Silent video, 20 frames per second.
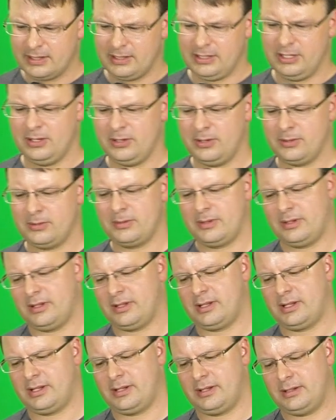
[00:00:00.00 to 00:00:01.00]
like
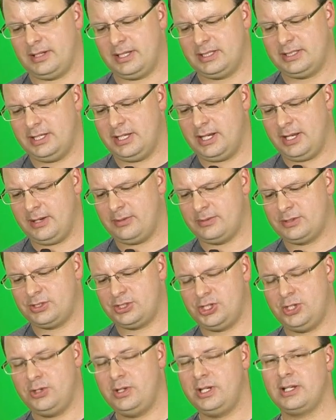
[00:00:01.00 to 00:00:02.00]
I said, I was
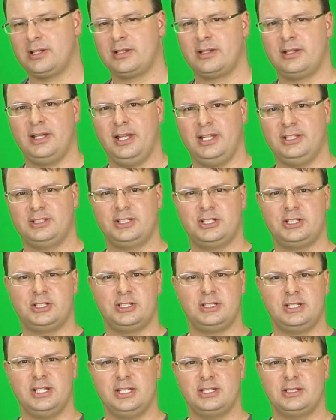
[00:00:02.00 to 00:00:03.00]
shooting at
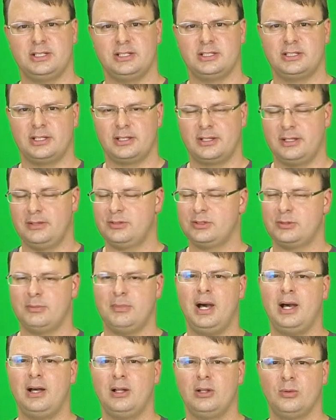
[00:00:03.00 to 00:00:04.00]
such a distance. It was a
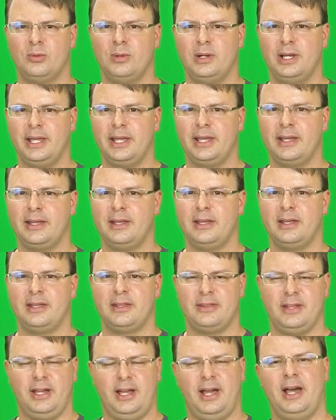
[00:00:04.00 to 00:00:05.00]
mile away.
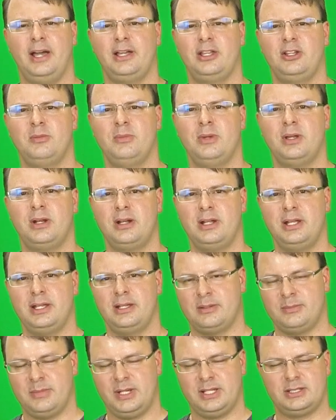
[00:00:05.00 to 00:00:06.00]
The high humidity,
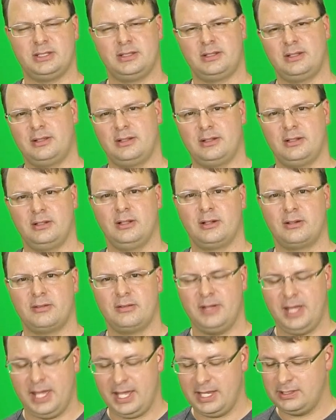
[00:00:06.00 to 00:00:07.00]
it makes it
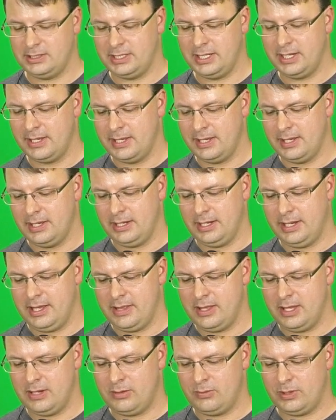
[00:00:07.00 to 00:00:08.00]
look hazy.
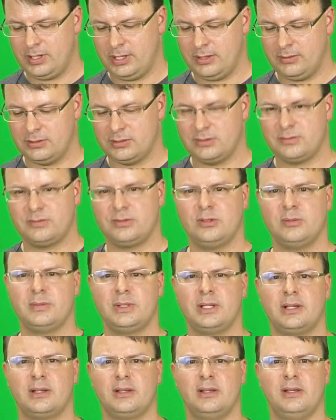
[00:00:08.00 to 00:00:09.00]
And then when I was
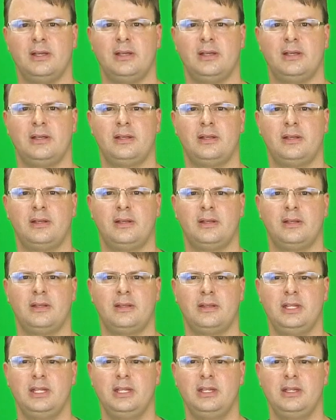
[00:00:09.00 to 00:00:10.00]
filming
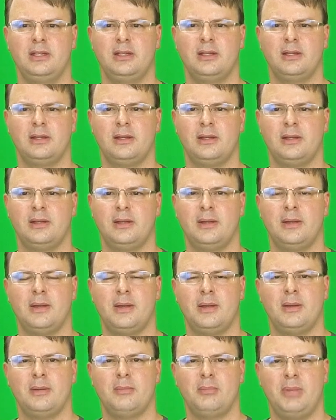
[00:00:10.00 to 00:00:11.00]
the
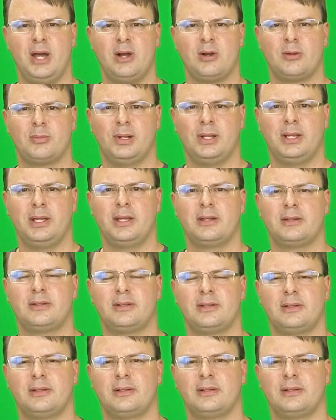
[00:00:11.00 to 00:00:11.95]
power plant,